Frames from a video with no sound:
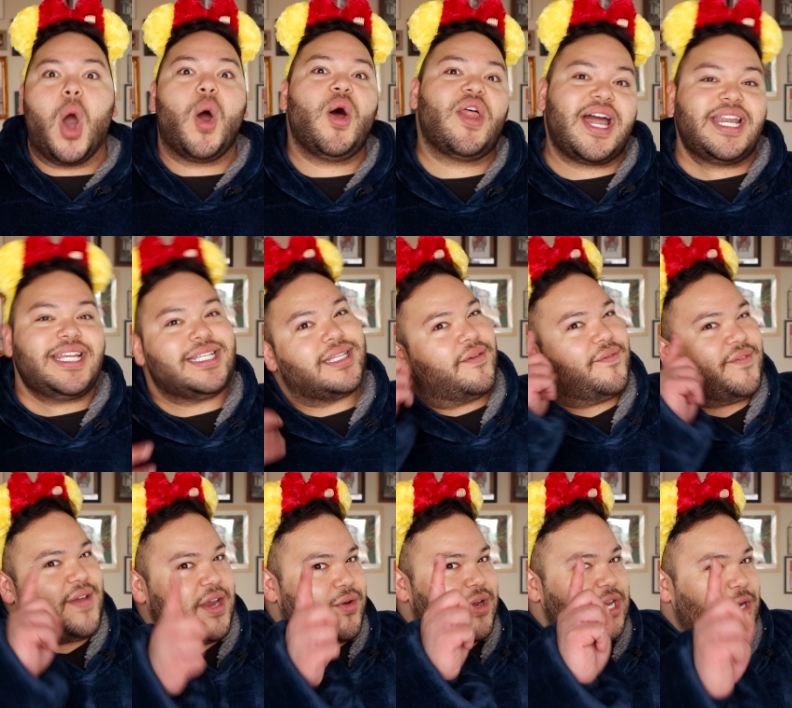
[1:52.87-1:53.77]
Well, that is a
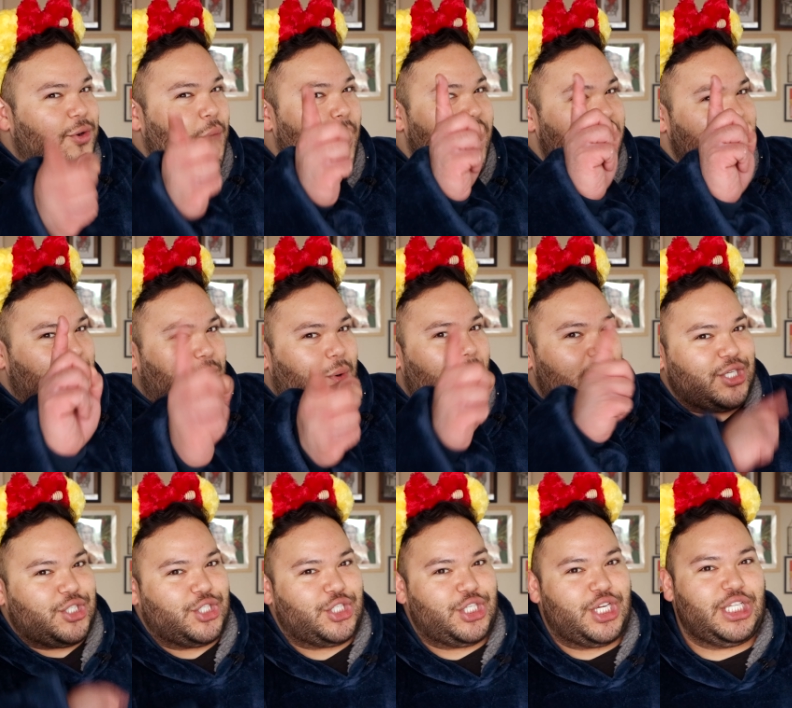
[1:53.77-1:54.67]
very great
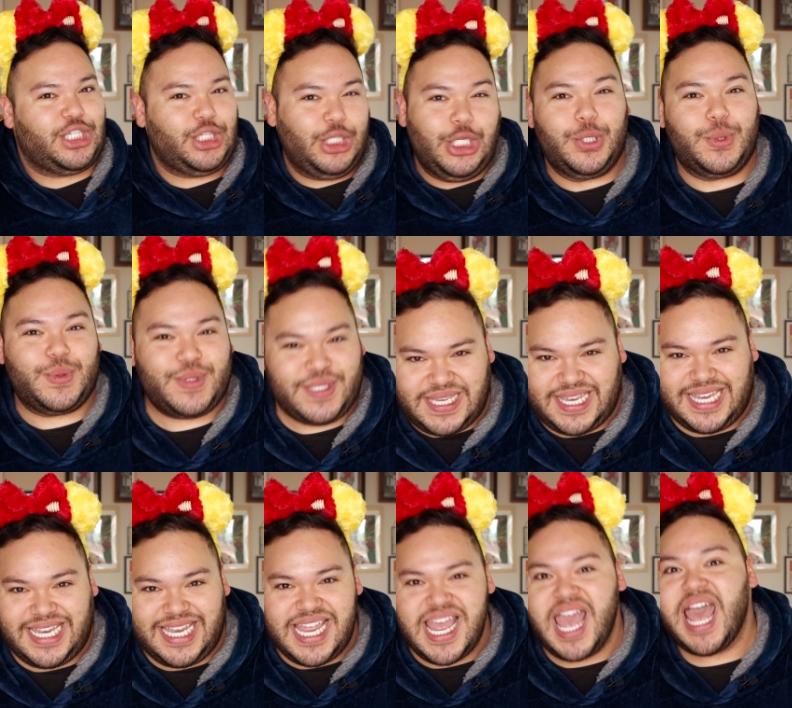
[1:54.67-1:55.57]
question,
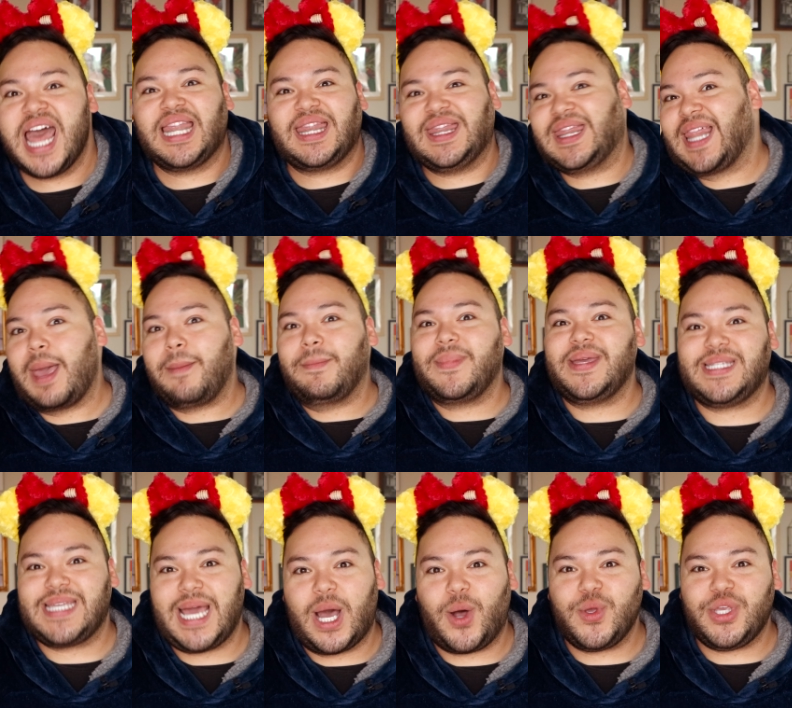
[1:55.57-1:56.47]
Lucy. Let me
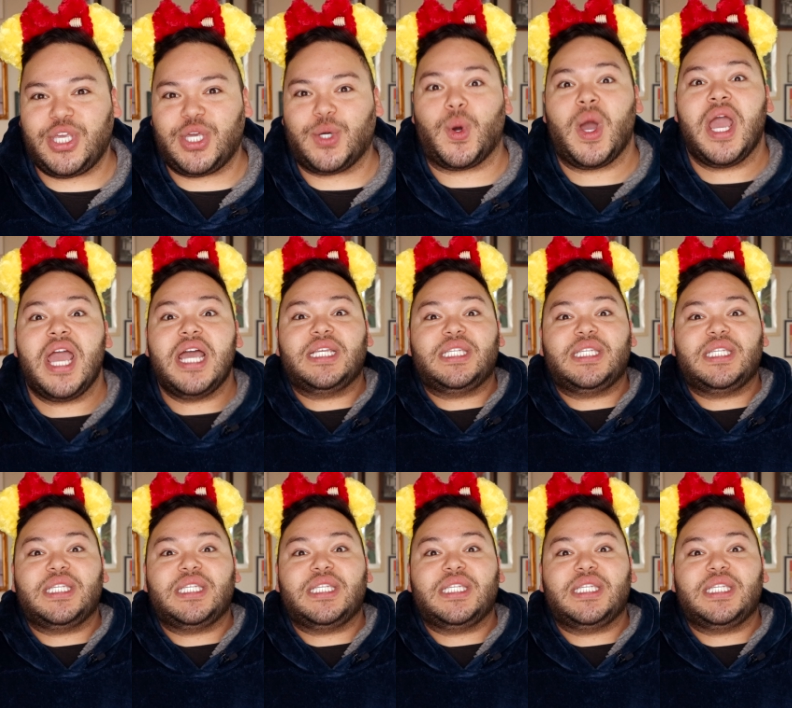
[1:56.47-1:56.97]
tell you.